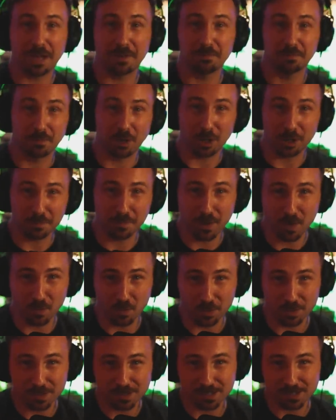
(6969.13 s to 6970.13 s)
Mark my
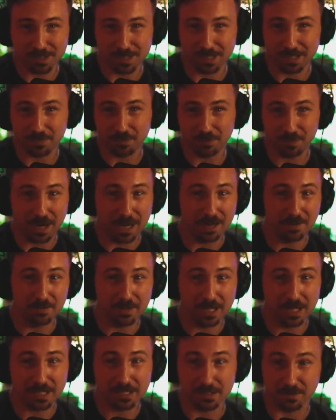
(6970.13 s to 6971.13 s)
words, in the next five
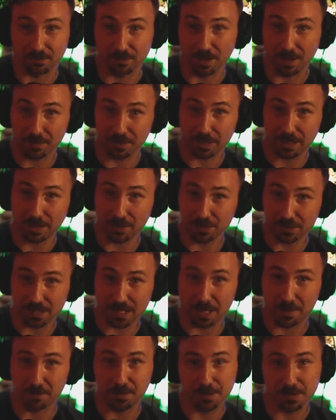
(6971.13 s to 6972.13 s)
days, if nothing else
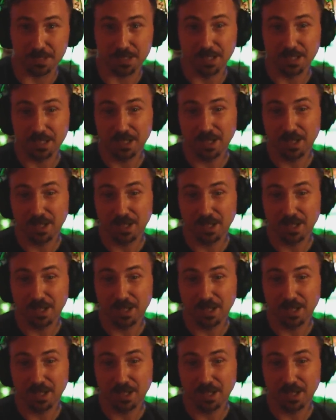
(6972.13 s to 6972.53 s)
happens,